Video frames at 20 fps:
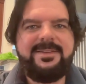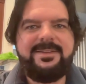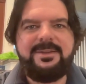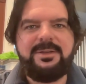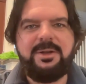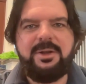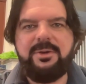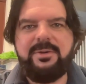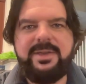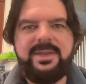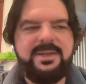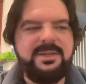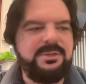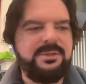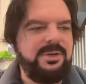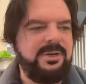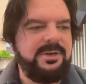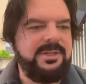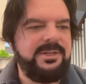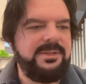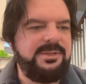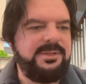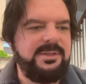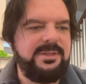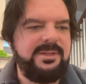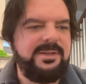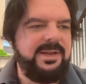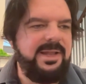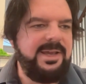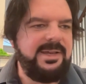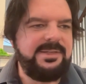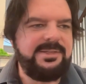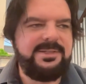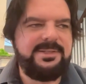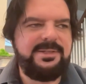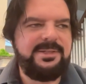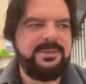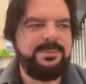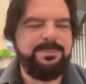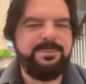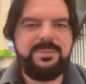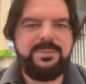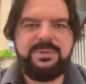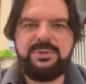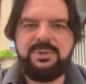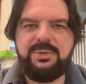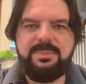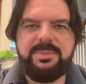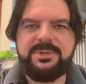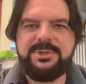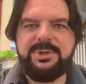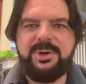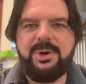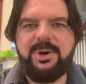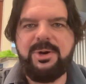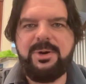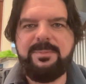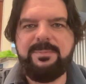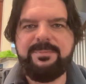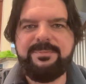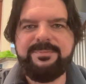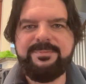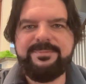You know, he can turn into the next superstar.